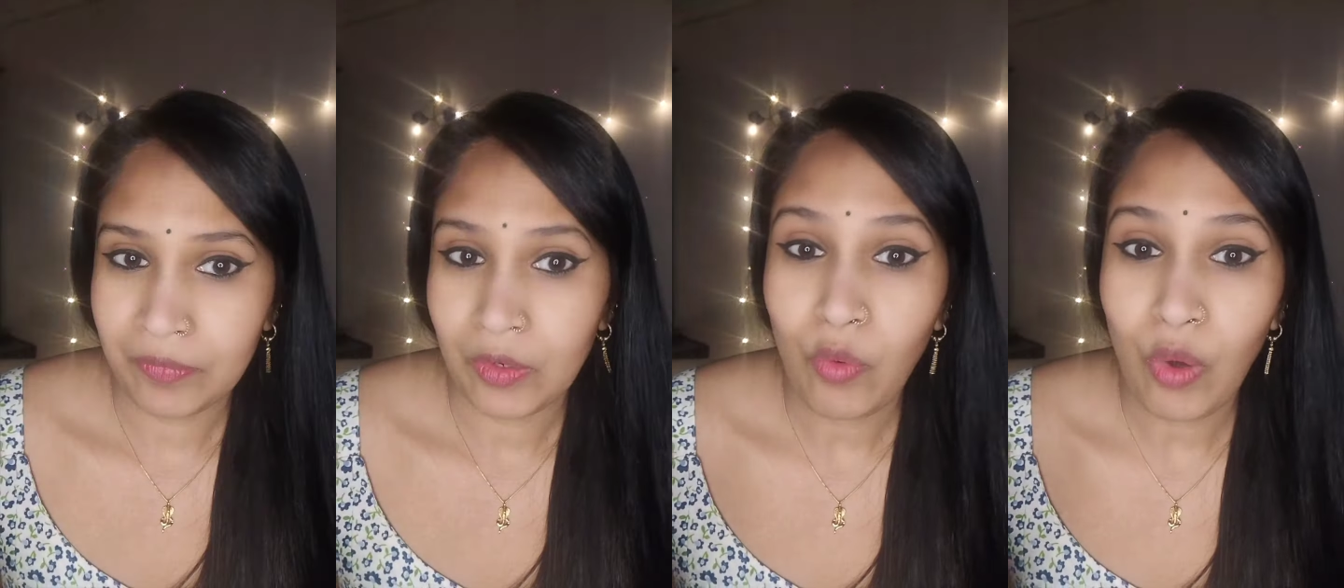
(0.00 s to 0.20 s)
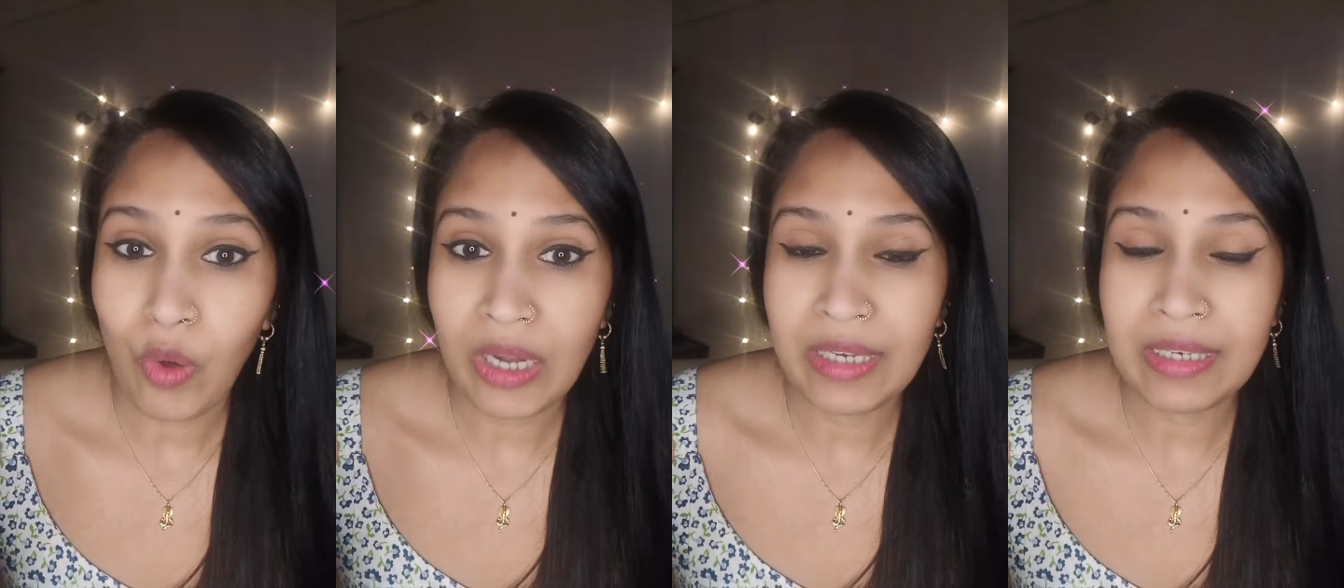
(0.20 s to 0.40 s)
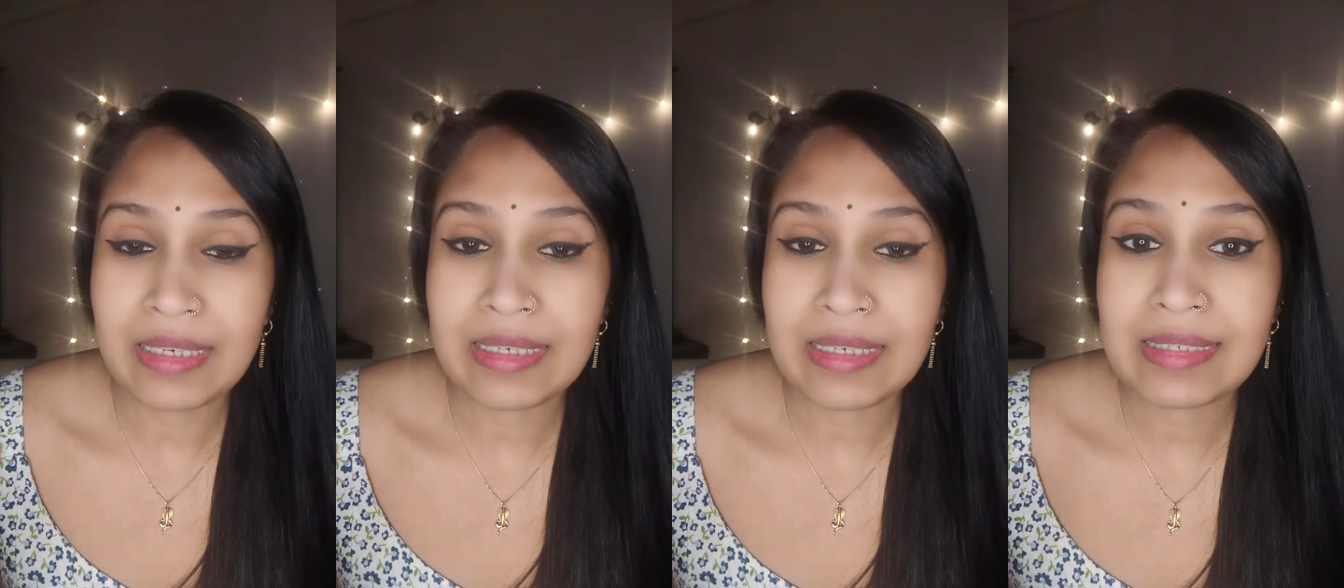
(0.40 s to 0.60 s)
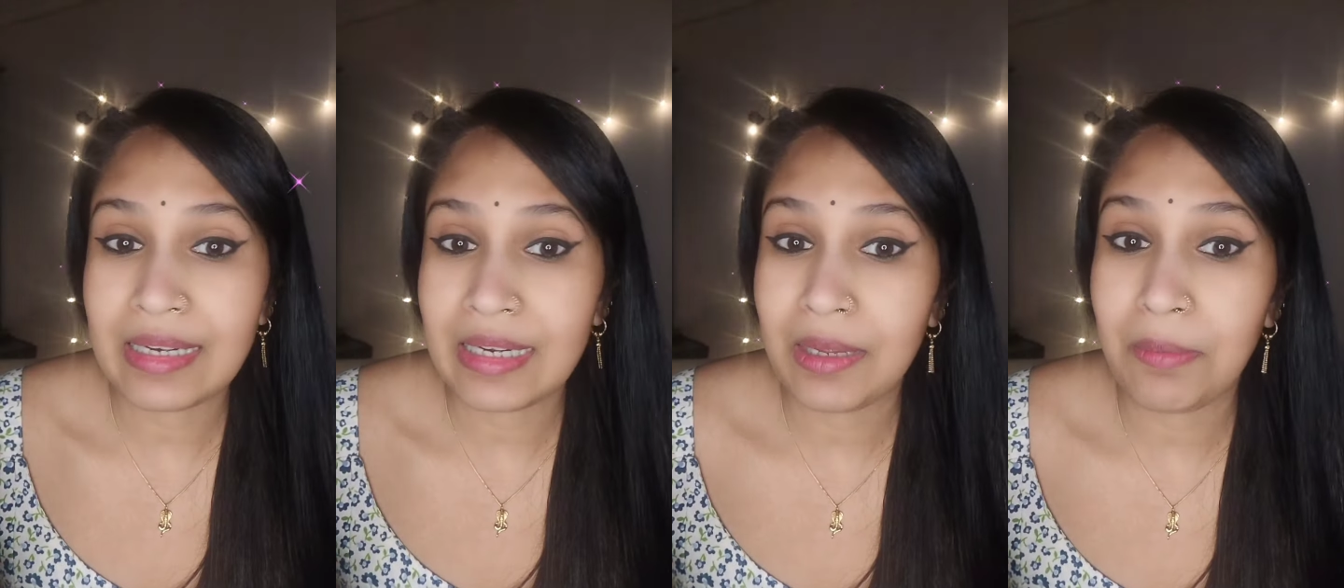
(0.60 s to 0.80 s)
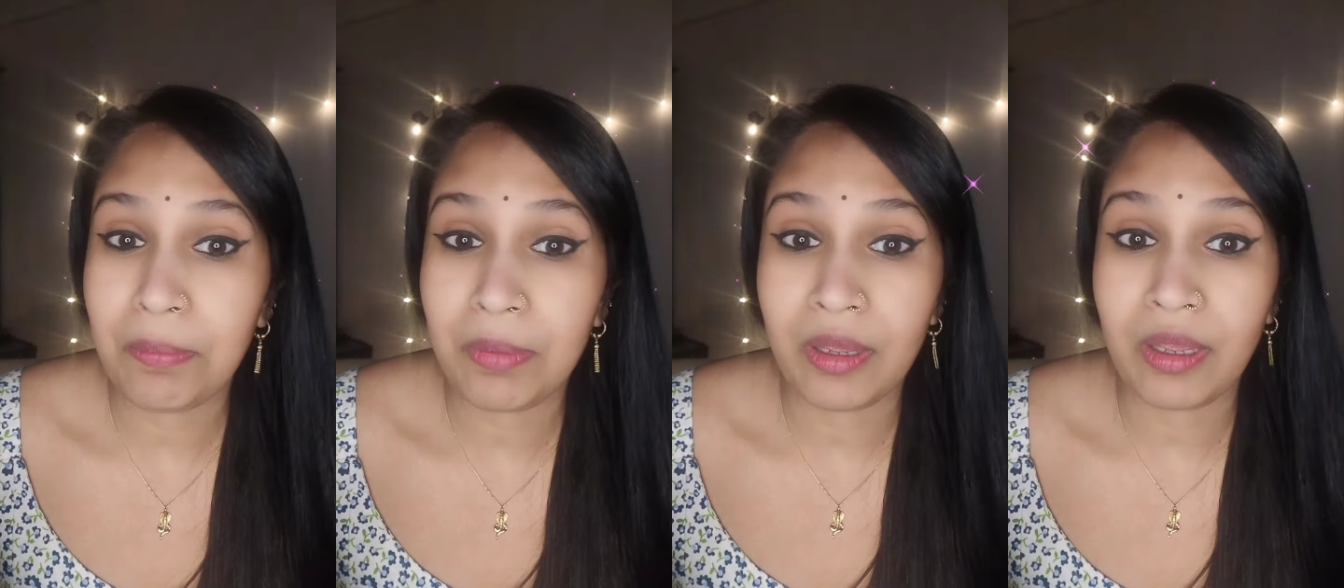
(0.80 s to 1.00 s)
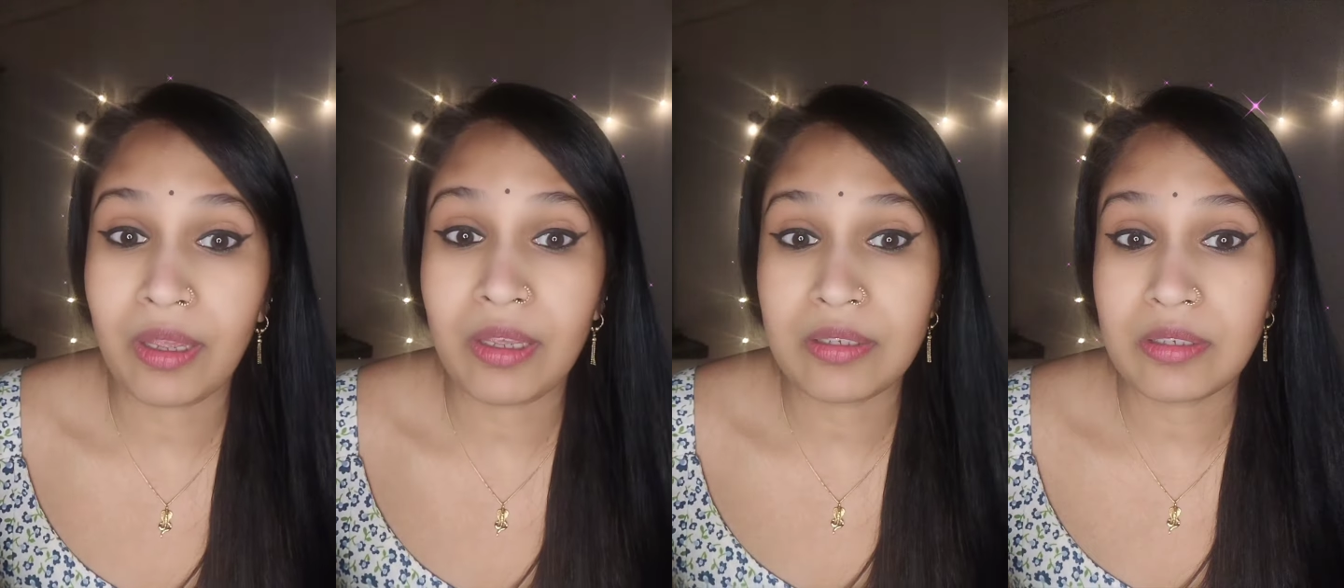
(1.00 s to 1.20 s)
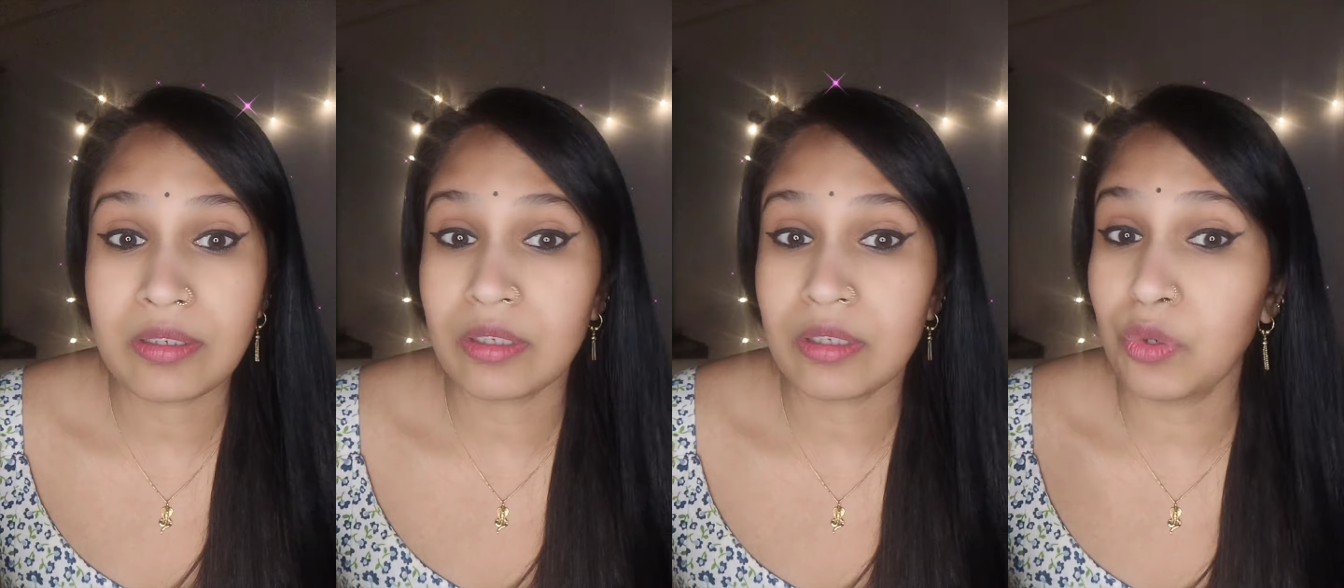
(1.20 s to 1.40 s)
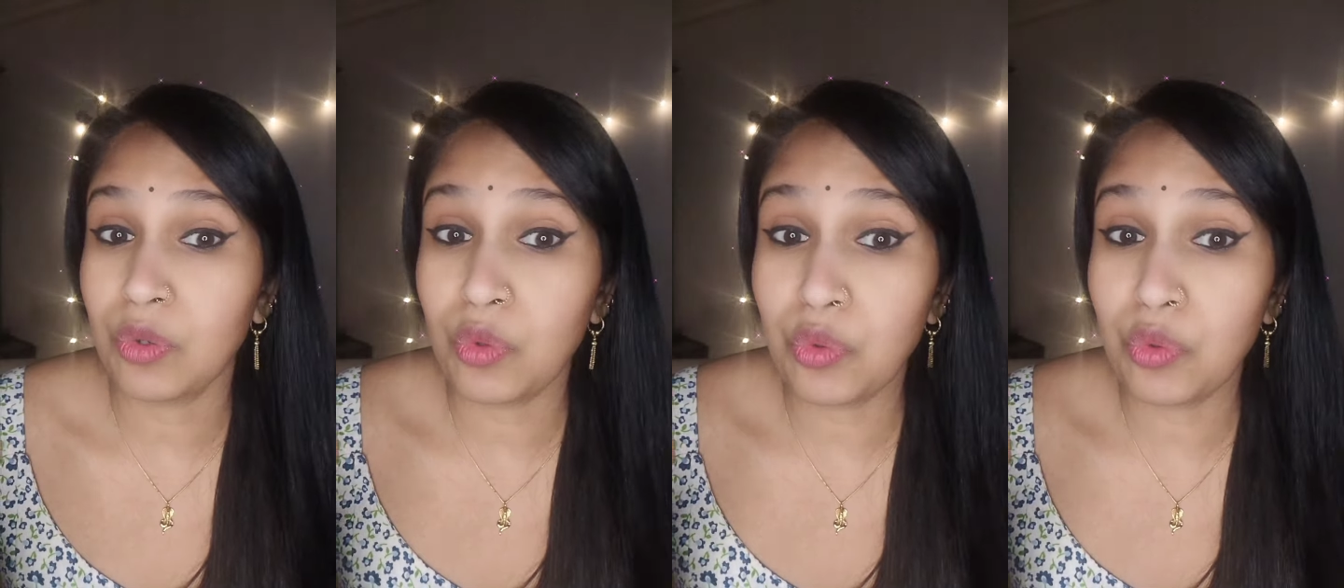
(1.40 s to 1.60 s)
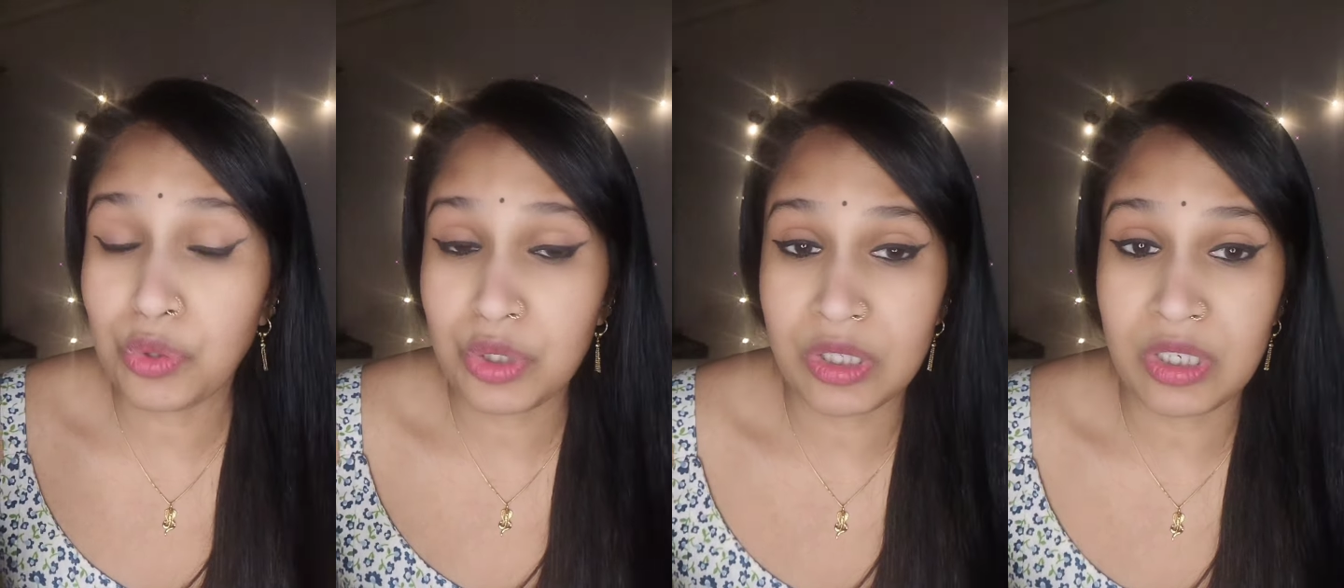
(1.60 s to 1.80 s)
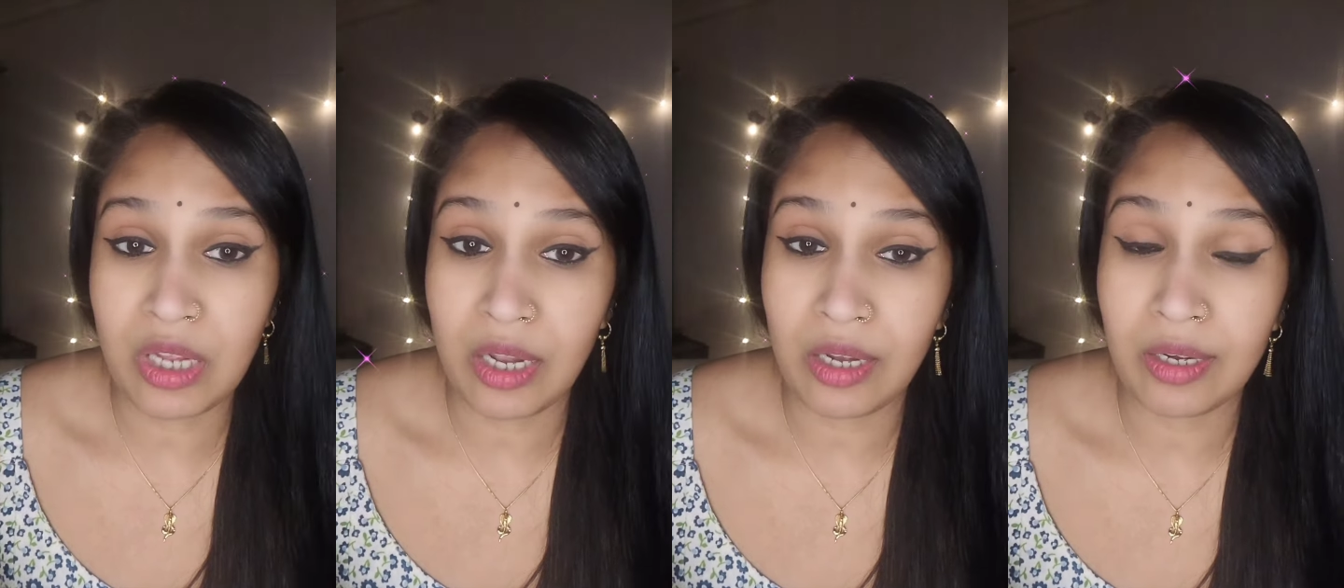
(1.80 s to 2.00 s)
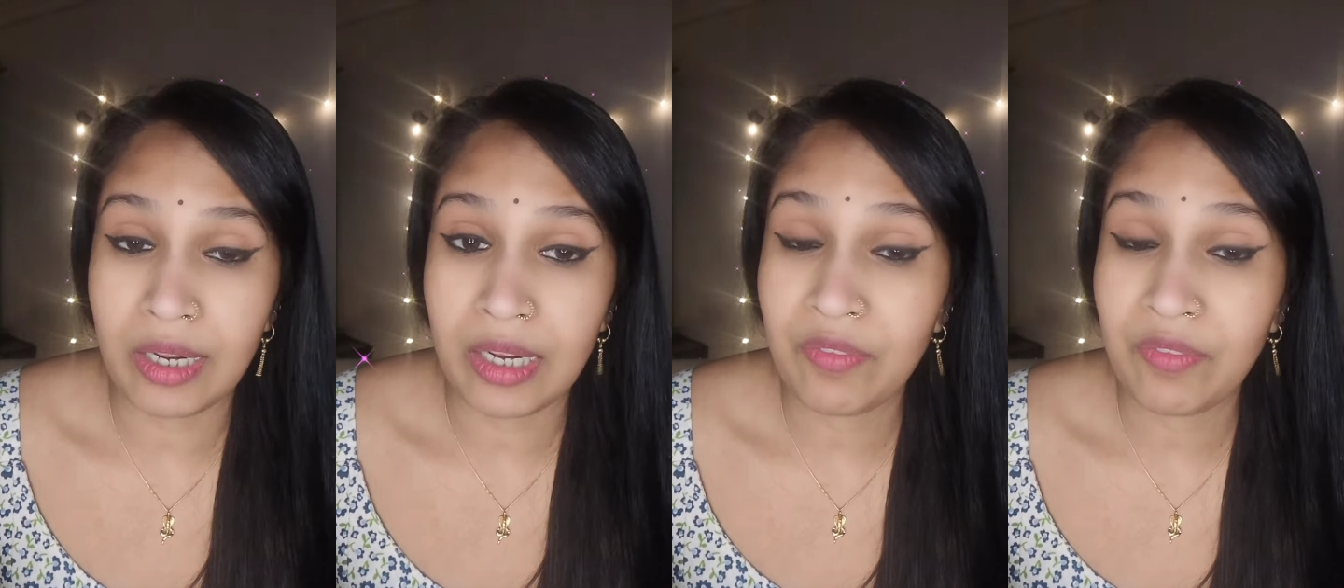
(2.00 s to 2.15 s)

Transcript: Quality sleep is crucial.